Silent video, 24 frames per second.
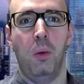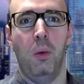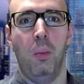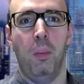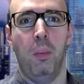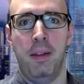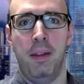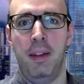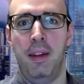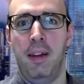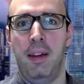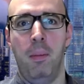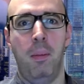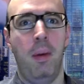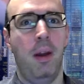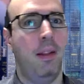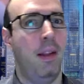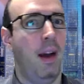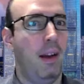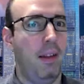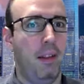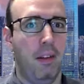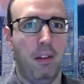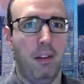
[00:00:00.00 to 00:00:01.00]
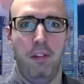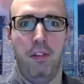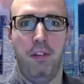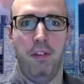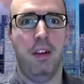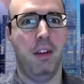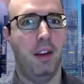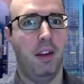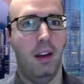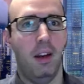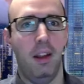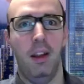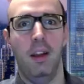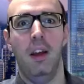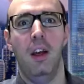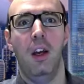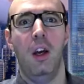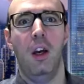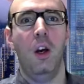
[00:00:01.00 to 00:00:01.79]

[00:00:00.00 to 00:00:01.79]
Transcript: to participate either physically